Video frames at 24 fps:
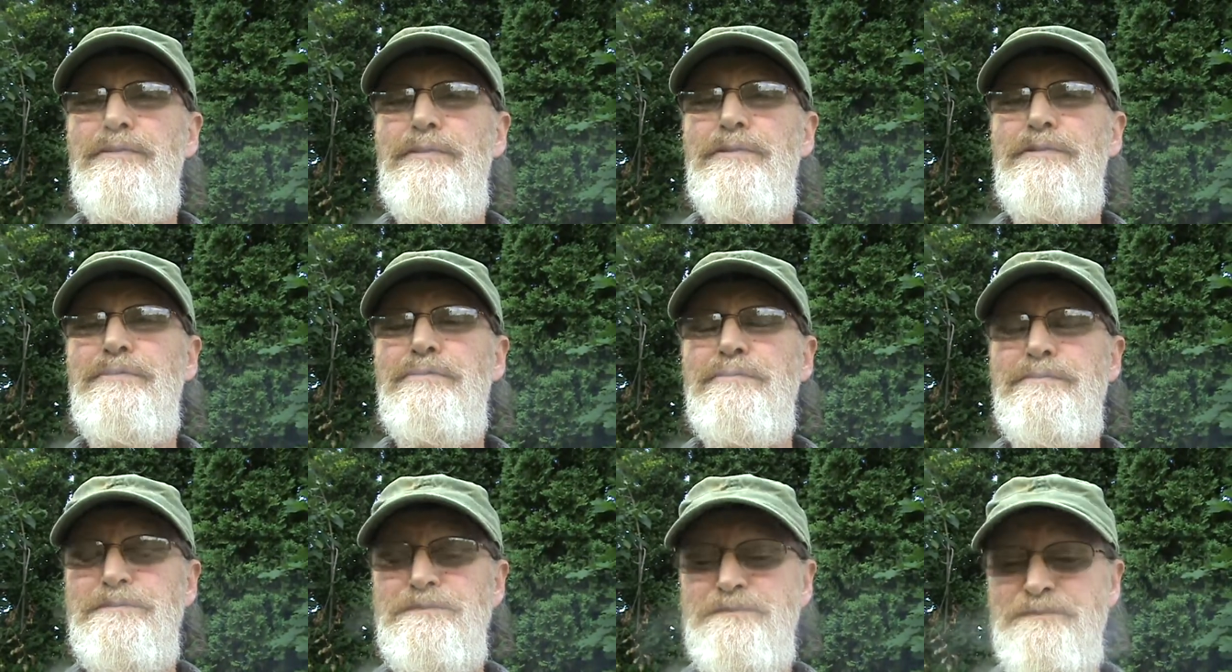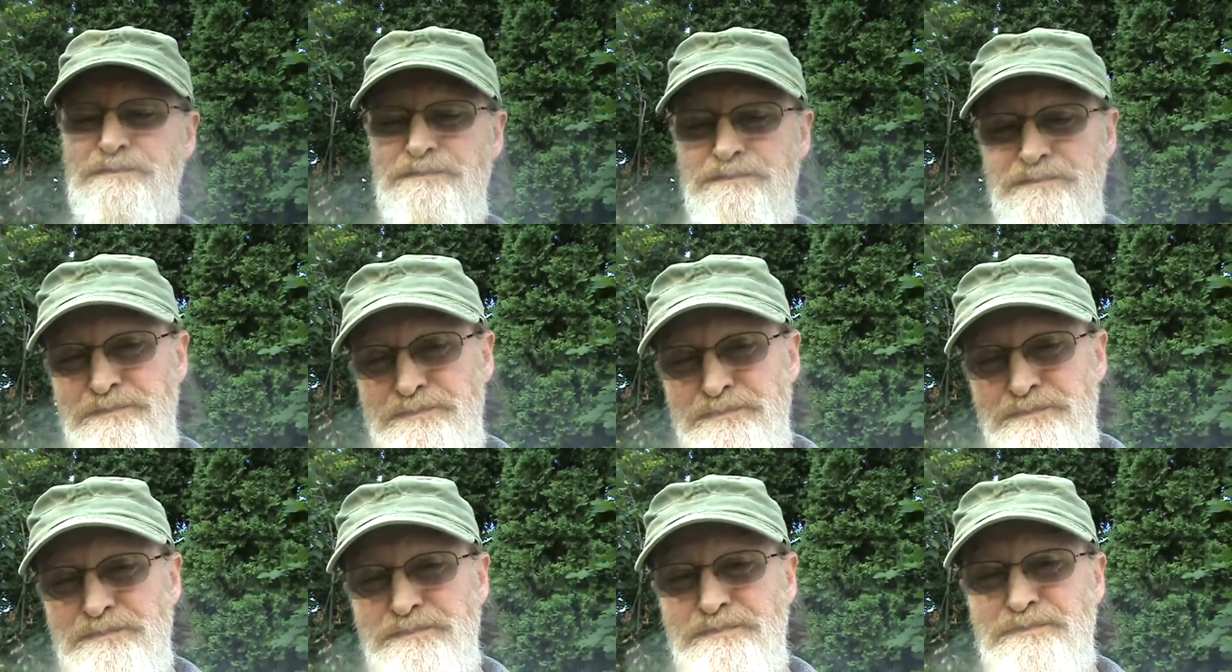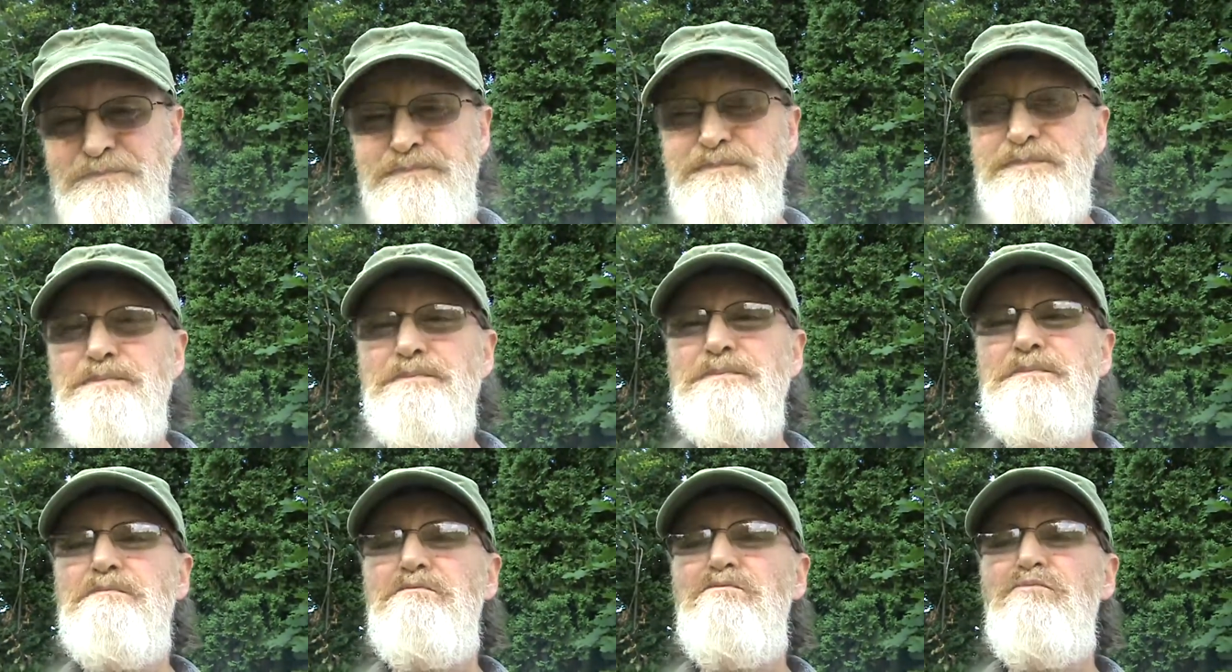roll.
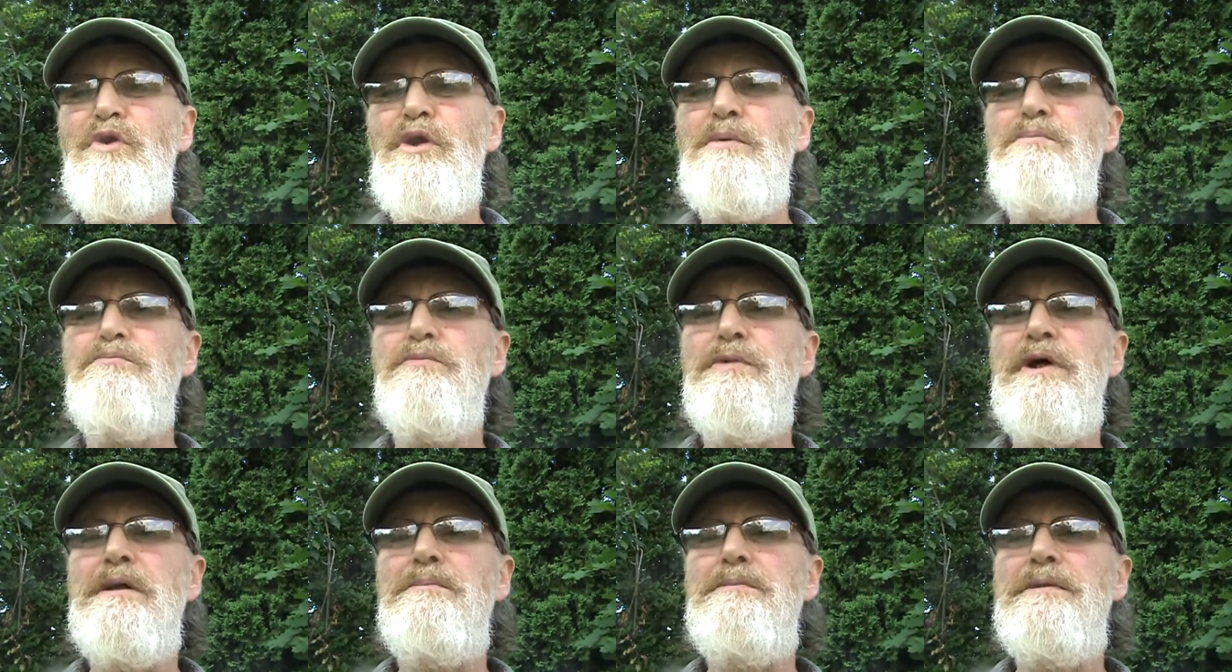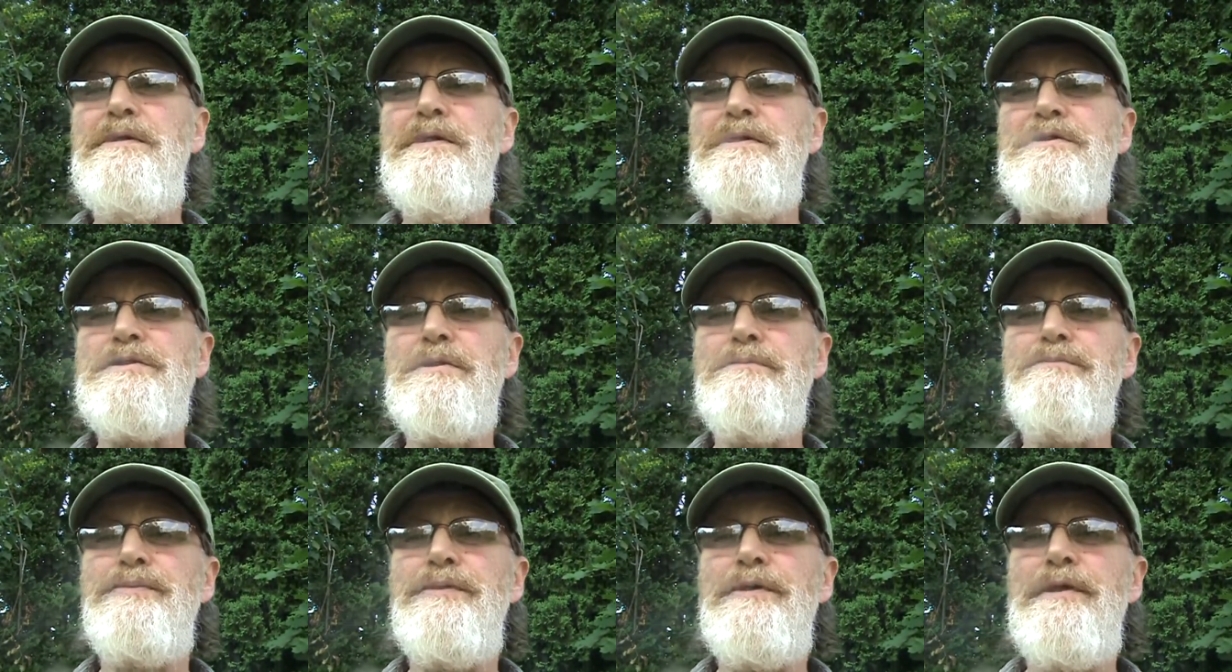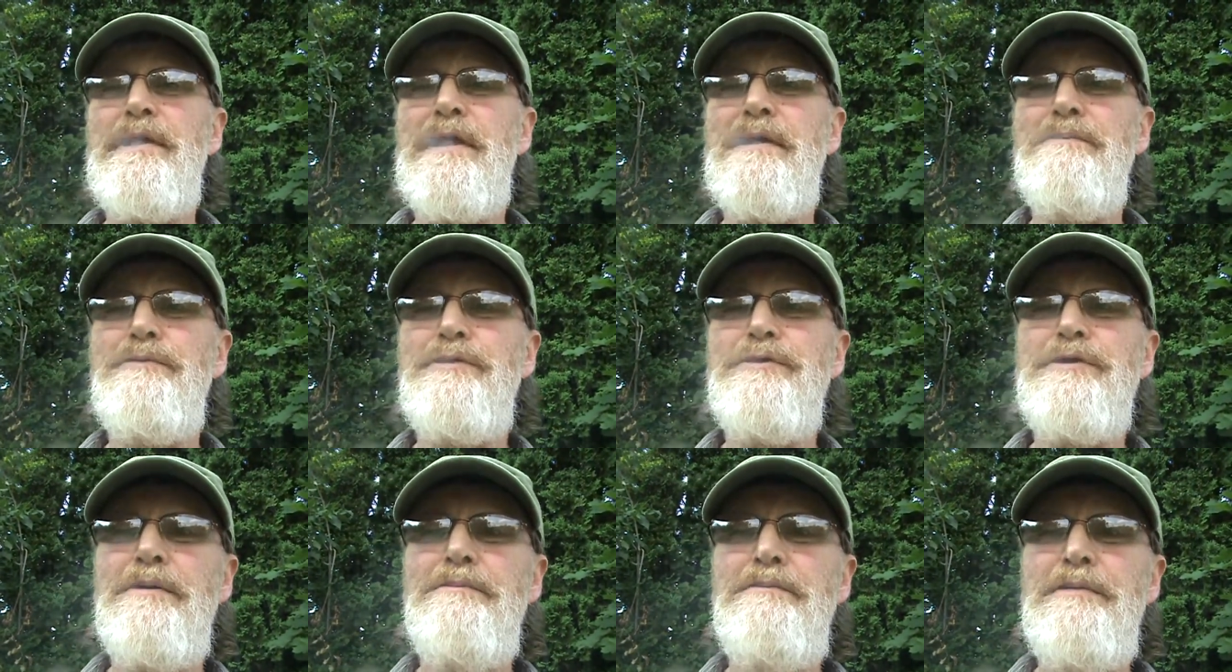Maybe it's a problem
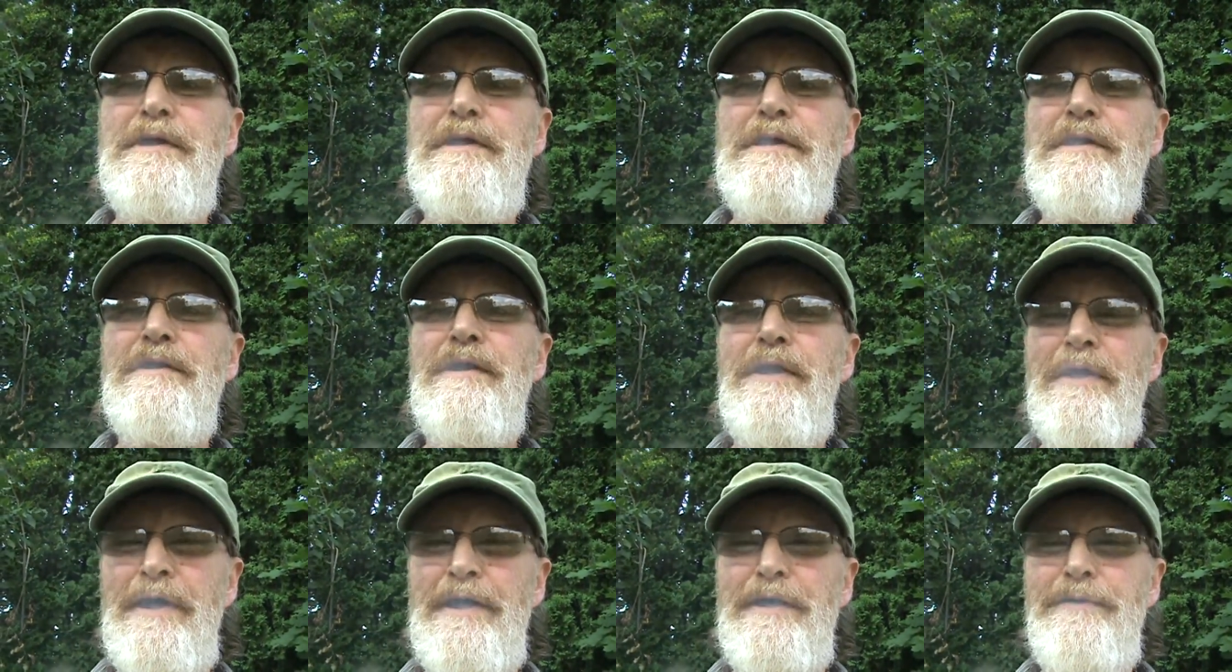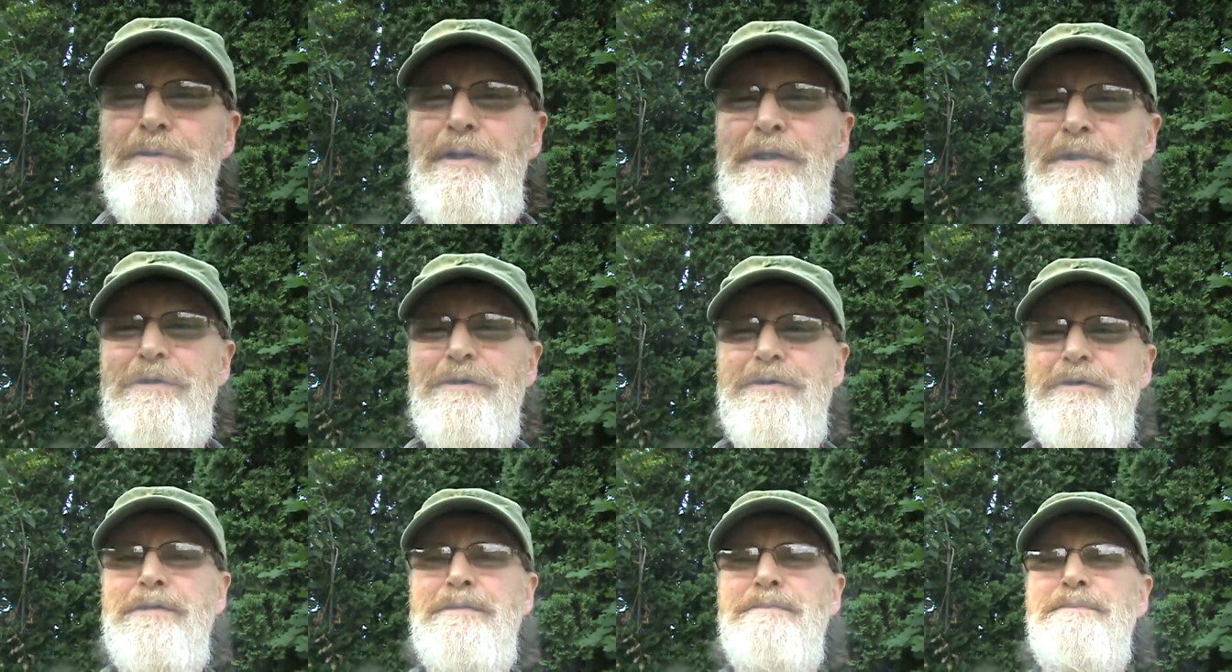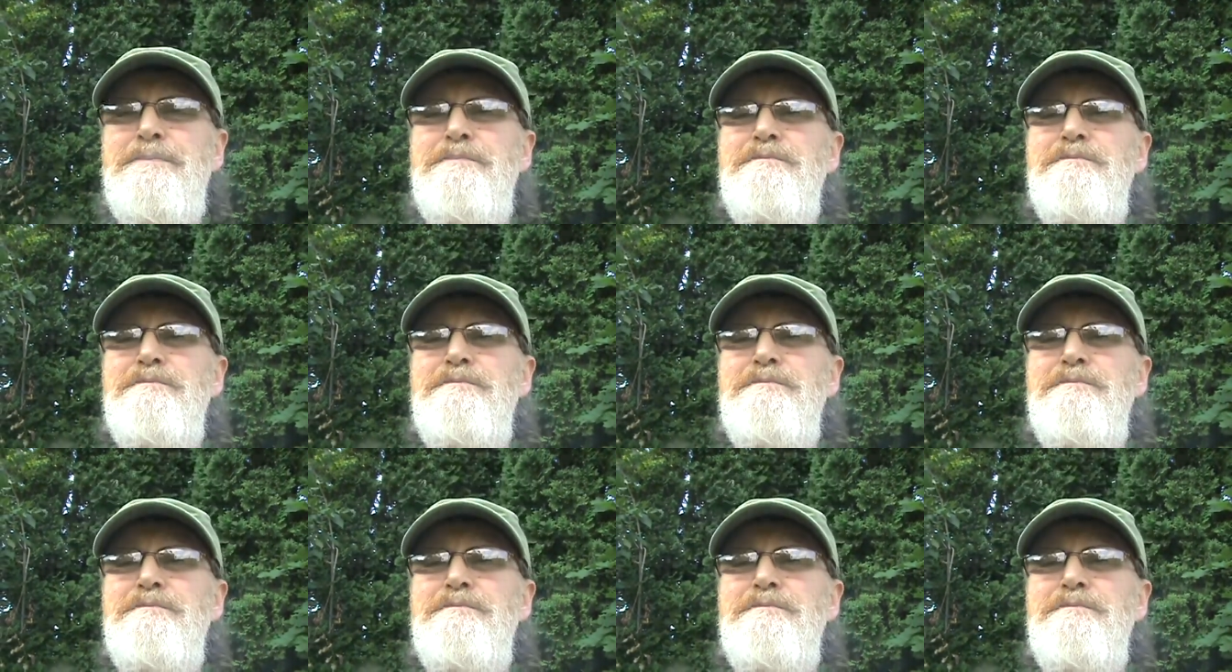with the male hierarchy